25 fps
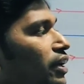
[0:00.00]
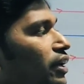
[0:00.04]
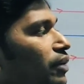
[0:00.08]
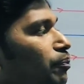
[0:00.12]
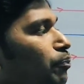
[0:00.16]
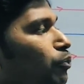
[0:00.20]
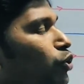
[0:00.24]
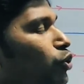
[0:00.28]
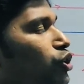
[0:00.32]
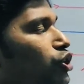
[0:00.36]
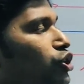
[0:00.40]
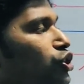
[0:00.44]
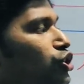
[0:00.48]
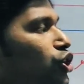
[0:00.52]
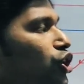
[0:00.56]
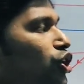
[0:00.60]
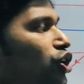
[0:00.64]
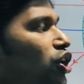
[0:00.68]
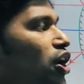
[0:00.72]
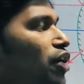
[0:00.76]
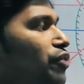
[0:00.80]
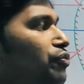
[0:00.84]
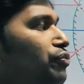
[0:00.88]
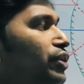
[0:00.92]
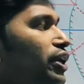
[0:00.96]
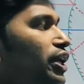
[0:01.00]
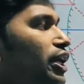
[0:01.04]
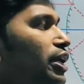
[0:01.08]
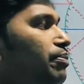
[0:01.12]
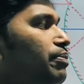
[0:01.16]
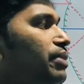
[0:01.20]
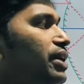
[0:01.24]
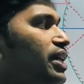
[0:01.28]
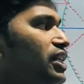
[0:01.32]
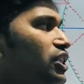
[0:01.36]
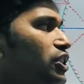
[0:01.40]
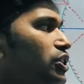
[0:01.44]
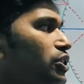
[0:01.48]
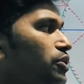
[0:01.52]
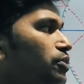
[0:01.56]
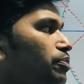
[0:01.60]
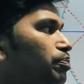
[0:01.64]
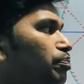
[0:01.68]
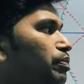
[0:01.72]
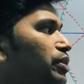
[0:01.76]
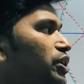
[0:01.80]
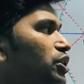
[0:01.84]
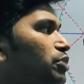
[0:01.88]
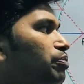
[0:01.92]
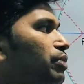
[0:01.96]
position of image
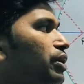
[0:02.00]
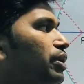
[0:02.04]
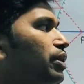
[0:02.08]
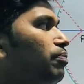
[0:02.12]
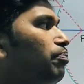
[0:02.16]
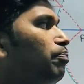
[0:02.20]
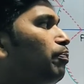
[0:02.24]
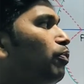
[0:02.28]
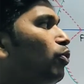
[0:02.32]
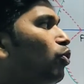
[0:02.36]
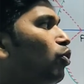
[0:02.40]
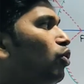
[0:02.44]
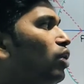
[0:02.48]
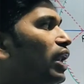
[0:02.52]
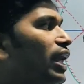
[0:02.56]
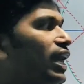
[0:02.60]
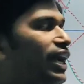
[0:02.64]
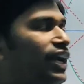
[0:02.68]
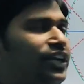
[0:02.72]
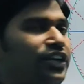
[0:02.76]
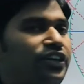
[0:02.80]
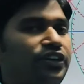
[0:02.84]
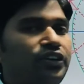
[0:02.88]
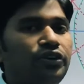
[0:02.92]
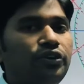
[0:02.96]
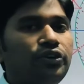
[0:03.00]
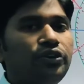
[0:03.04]
between pole and